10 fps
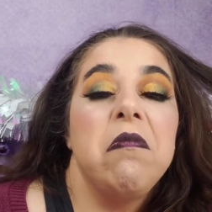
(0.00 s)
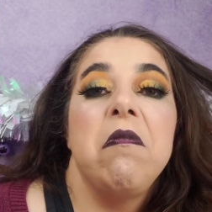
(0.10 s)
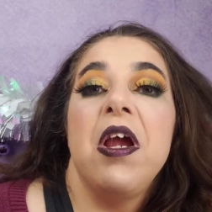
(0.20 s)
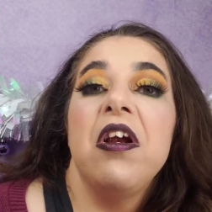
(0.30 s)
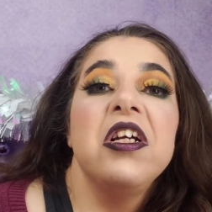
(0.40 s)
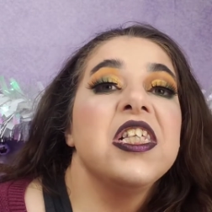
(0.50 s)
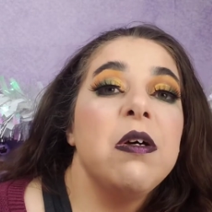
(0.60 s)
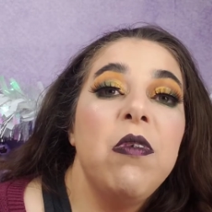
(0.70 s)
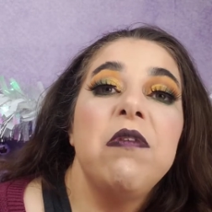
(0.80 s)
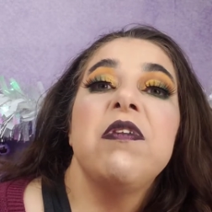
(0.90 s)
marry
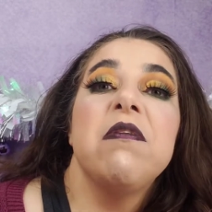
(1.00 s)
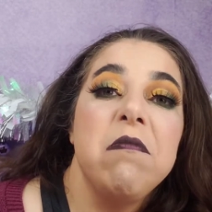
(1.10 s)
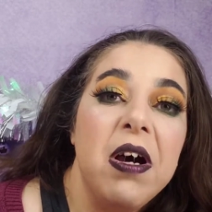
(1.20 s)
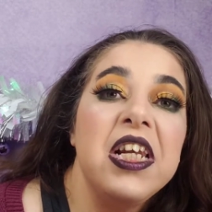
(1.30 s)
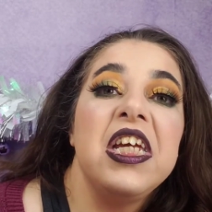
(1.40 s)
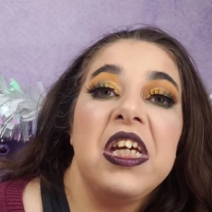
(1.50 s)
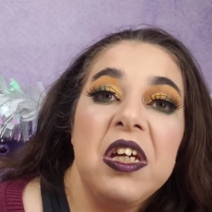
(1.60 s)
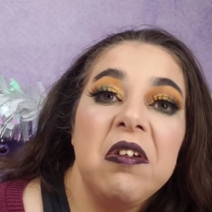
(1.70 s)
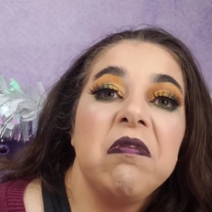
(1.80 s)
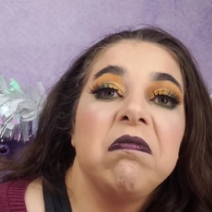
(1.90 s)
someone with
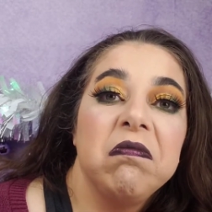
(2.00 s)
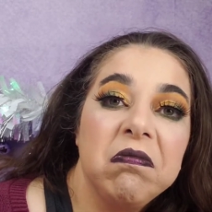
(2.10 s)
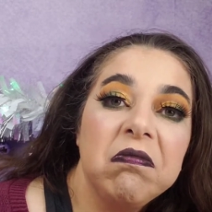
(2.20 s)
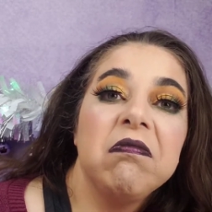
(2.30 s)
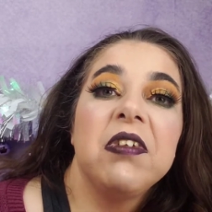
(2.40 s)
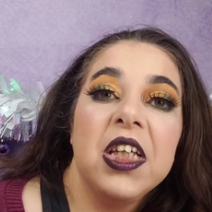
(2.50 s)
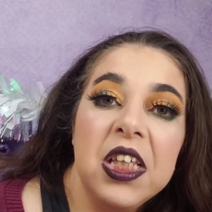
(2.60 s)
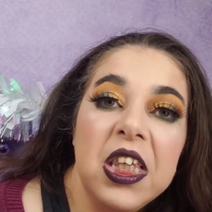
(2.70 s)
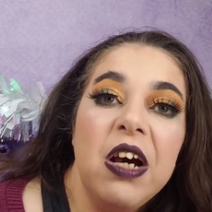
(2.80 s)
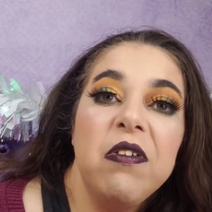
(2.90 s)
money.
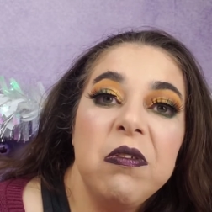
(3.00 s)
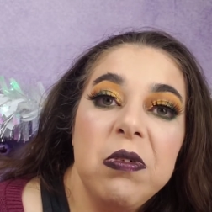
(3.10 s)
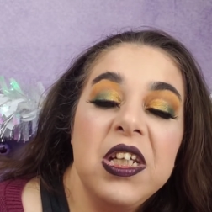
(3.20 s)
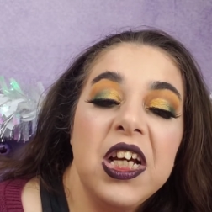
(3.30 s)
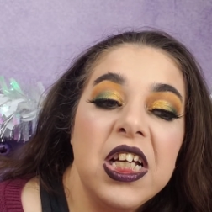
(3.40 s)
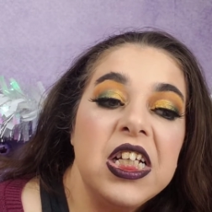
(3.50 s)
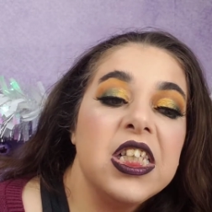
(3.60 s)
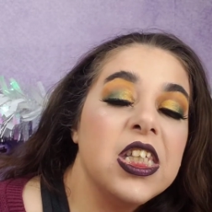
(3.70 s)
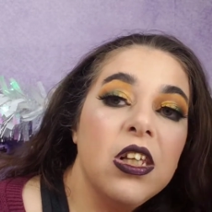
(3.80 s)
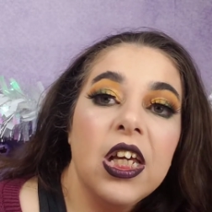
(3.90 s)
That would be
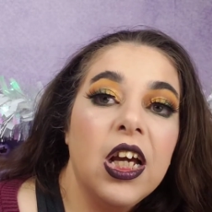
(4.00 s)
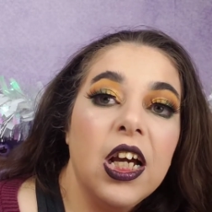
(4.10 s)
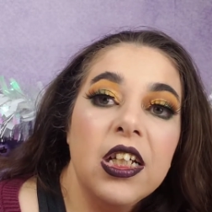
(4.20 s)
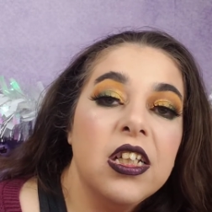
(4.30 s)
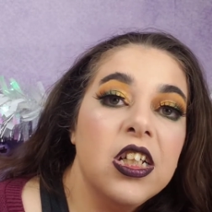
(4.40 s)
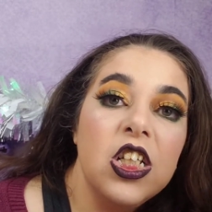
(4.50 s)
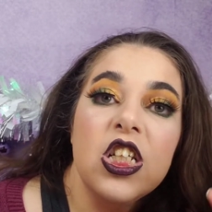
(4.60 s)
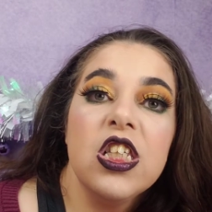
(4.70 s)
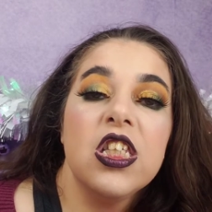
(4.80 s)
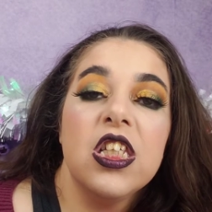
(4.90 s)
nice. So, like, I could
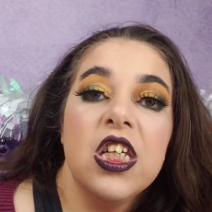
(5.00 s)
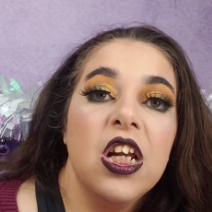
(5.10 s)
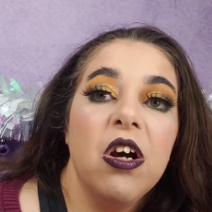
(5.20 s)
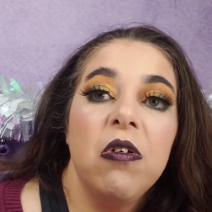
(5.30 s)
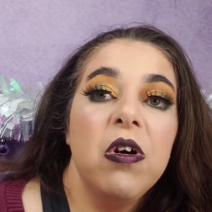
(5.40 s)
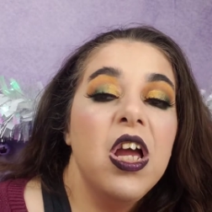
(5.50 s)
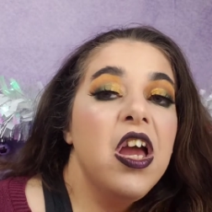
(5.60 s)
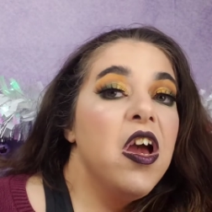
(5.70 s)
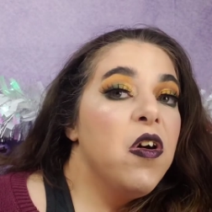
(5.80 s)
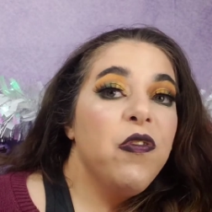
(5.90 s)
just, you know,
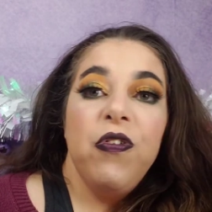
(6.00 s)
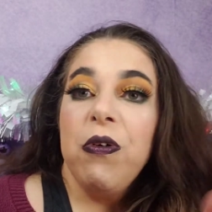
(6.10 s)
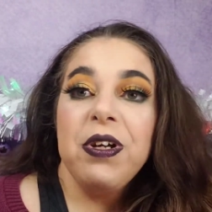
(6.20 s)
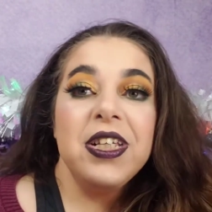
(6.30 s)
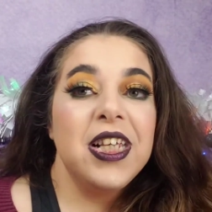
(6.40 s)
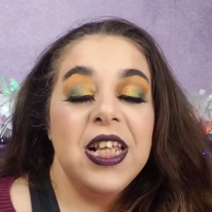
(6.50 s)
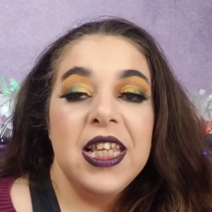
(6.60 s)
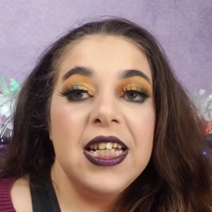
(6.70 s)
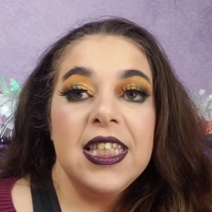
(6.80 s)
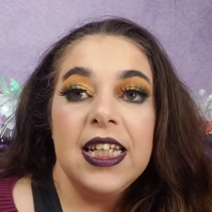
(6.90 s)
focus on
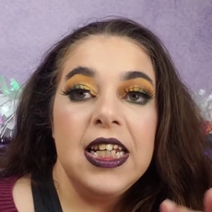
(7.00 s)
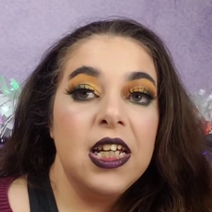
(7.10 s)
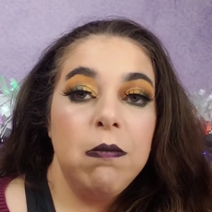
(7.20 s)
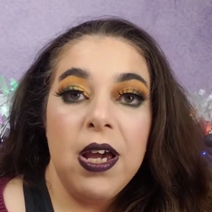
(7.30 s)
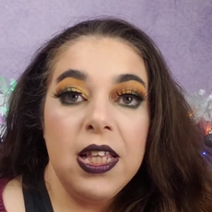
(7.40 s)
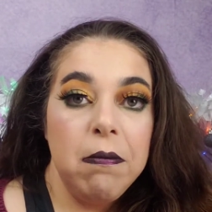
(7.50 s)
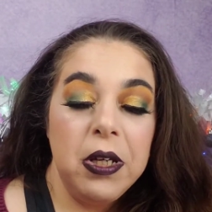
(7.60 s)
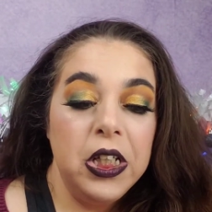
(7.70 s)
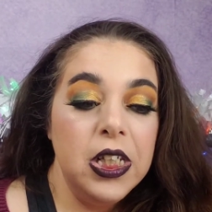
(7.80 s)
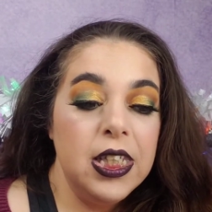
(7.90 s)
this and he could pay the
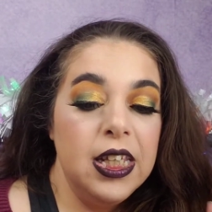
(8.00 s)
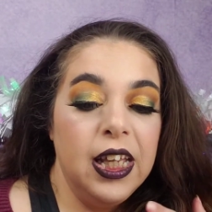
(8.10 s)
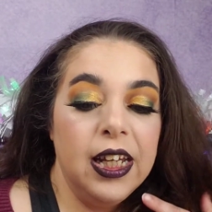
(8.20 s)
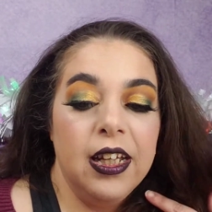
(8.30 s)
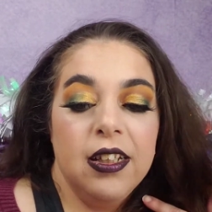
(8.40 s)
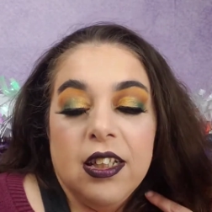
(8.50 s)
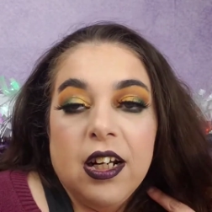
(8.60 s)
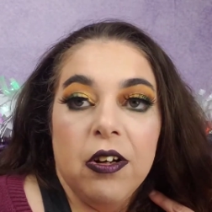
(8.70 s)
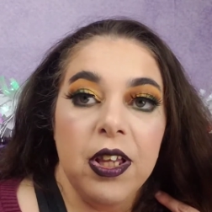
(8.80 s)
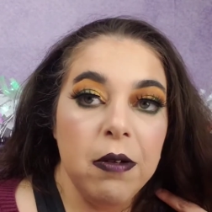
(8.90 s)
bills and, like, you
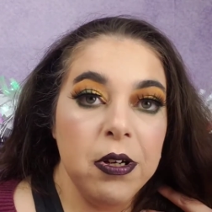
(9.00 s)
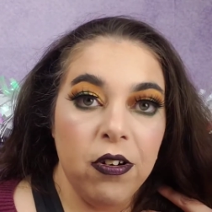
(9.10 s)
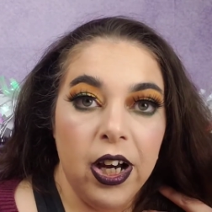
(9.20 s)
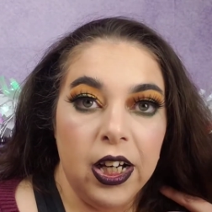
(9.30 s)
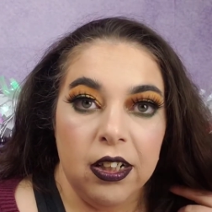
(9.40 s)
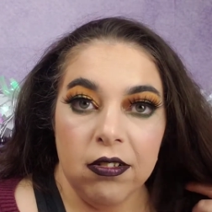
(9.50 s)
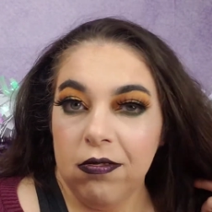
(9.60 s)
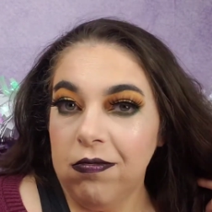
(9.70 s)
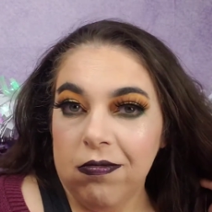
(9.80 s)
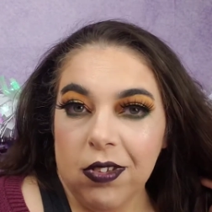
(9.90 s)
know, that'd be great
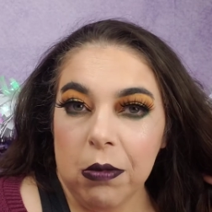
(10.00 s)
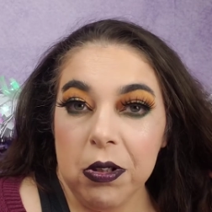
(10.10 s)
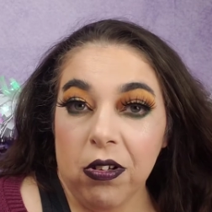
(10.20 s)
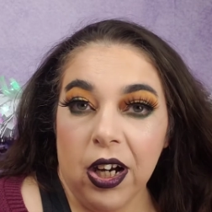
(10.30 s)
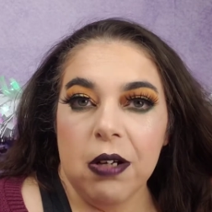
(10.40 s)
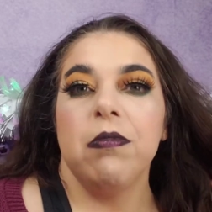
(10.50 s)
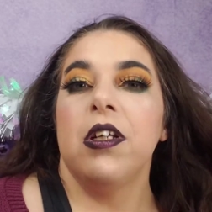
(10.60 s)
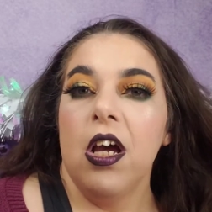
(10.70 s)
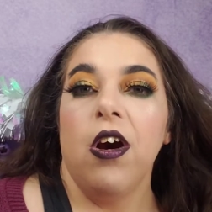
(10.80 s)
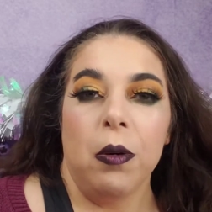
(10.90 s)
that'd be great. But
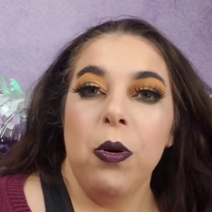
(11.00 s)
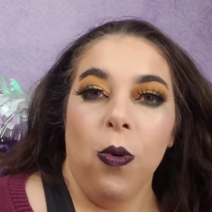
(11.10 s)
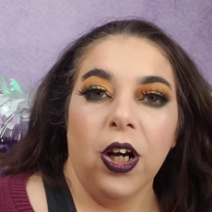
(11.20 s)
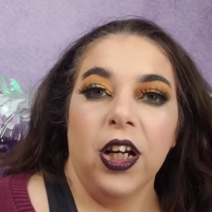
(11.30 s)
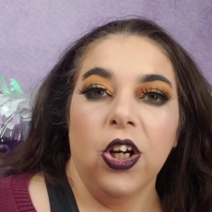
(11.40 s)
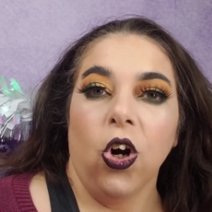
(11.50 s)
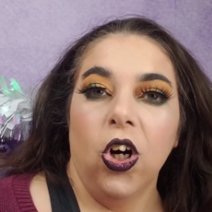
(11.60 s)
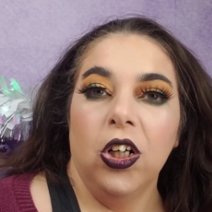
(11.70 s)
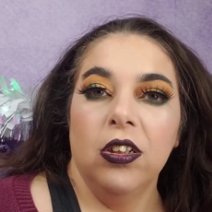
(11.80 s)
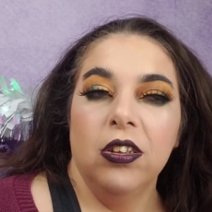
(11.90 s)
no, I'm a working
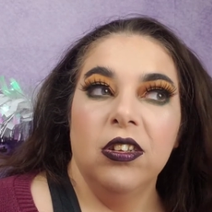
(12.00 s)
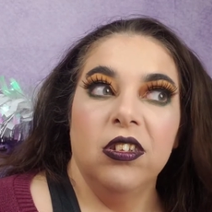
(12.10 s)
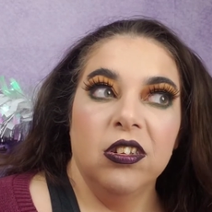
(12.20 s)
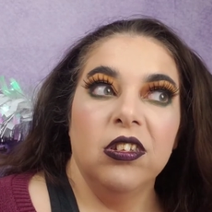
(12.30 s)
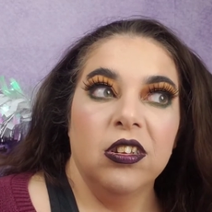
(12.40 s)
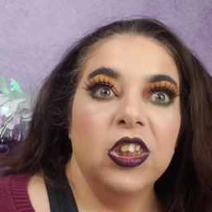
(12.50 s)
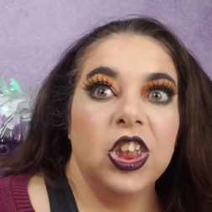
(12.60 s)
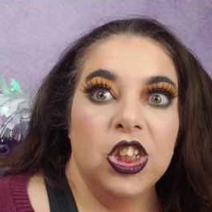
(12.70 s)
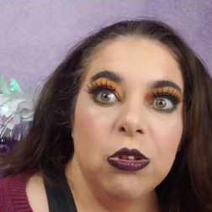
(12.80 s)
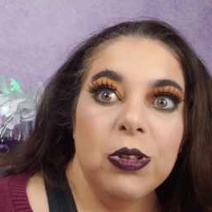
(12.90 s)
girl.
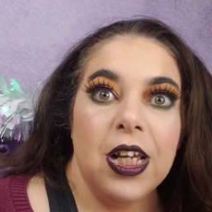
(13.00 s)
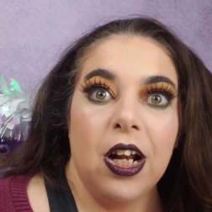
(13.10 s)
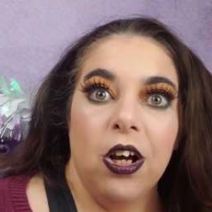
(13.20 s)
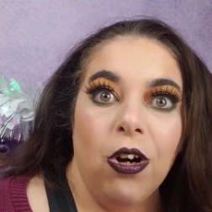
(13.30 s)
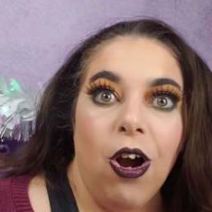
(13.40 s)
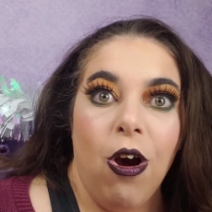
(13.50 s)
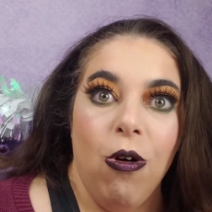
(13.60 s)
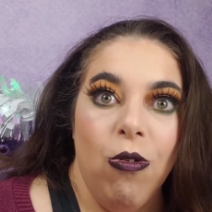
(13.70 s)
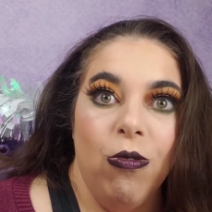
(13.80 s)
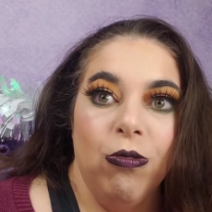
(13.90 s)
She does it on her
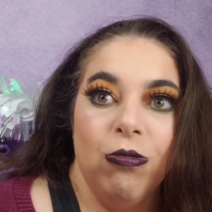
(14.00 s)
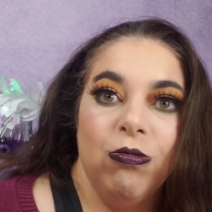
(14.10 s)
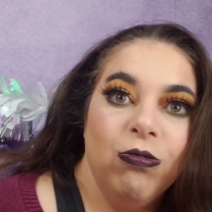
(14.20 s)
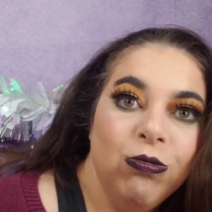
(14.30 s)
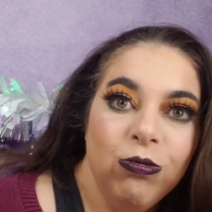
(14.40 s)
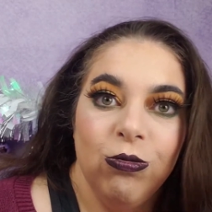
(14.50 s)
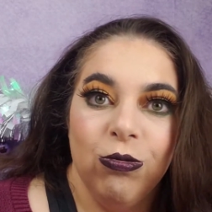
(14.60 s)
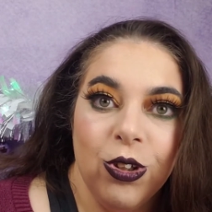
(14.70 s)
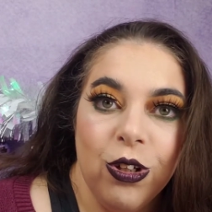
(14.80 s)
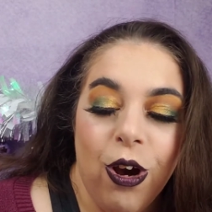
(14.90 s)
own,
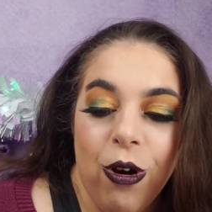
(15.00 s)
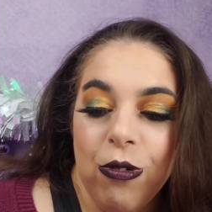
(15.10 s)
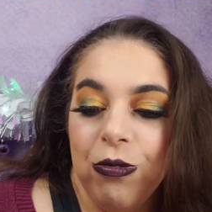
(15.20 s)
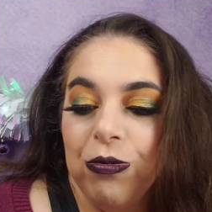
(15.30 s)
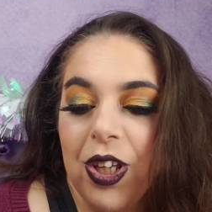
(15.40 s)
you know?